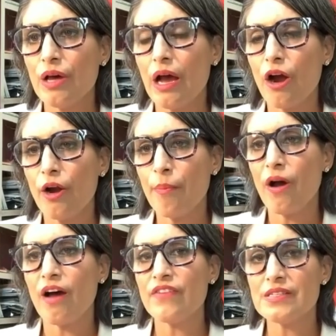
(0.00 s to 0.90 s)
our
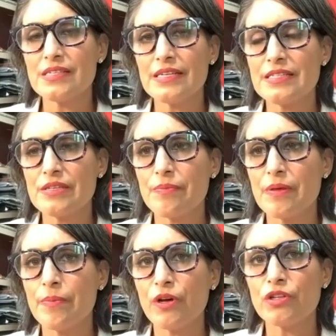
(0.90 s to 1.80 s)
province needs to be
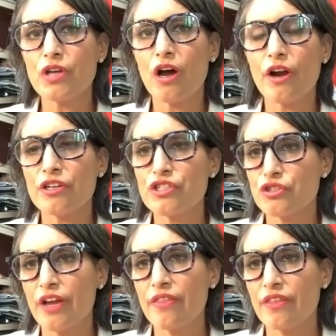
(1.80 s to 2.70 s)
built on our
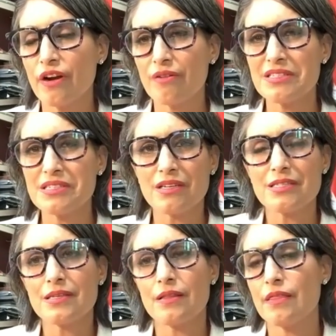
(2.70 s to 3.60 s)
strength and our
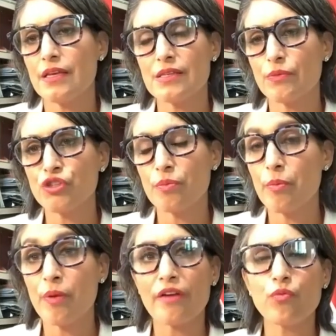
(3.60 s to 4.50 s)
resilience and the things that we should be
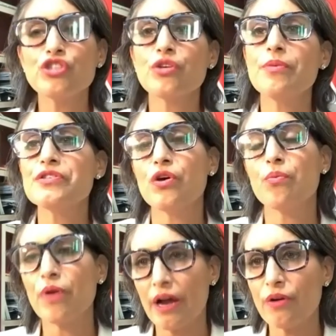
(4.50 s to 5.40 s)
proud of. We should be so
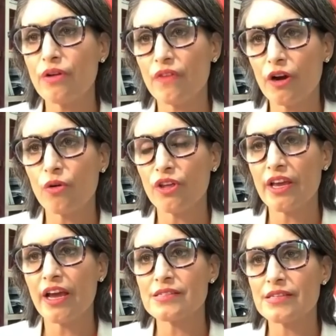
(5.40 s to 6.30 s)
proud of our oil
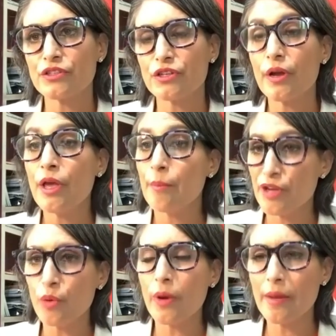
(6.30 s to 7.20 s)
and gas sector. But
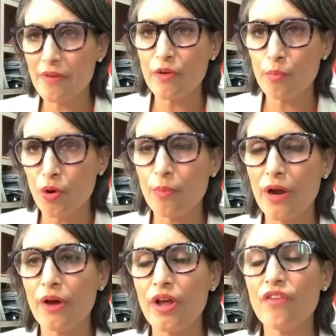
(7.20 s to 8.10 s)
you know what I'm even more
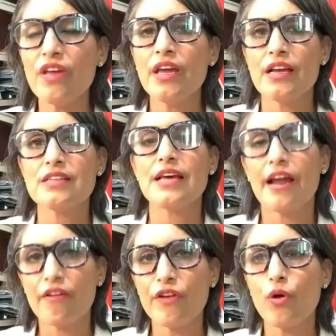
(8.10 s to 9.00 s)
proud of is that
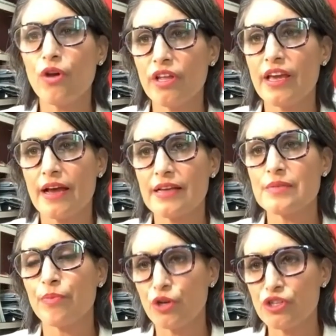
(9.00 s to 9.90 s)
every oil and
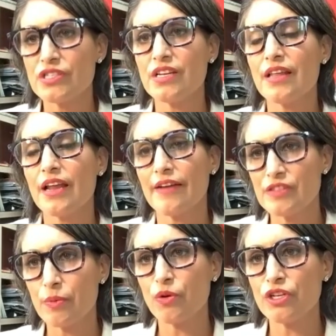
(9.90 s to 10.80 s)
gas person that I've
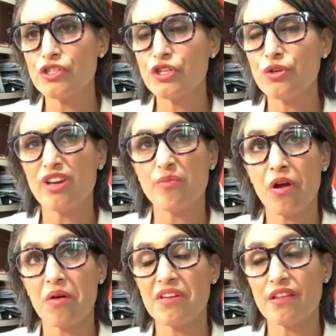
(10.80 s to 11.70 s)
spoken to in
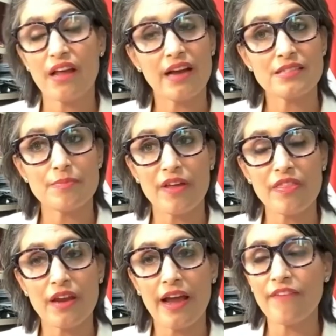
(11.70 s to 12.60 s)
probably the last month
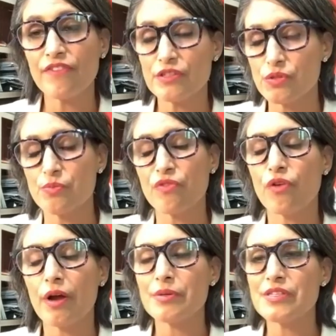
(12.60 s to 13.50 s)
and a half, this was
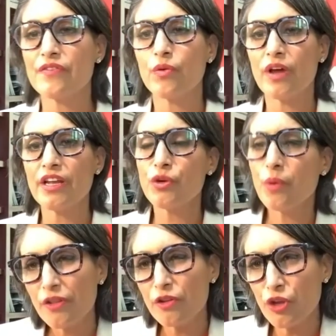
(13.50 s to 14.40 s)
before I was even running, you
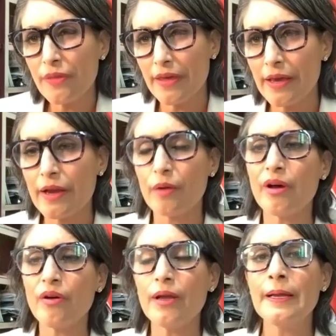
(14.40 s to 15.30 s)
want you know what they care about?